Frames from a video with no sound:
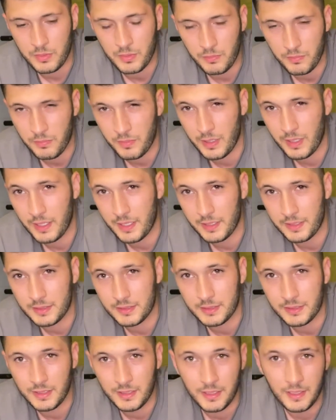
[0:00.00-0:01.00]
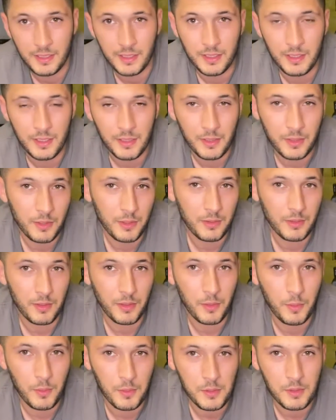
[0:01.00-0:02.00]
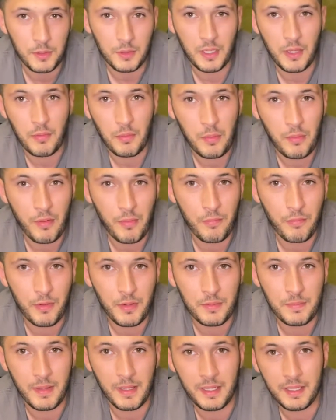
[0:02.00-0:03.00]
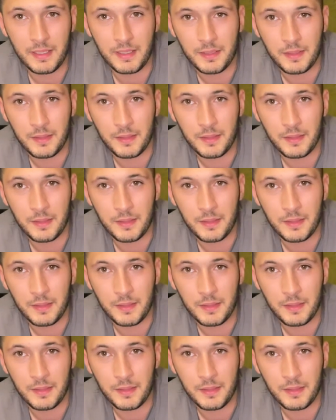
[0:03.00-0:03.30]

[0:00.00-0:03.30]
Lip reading: Felix, who wants to give him a run for his money.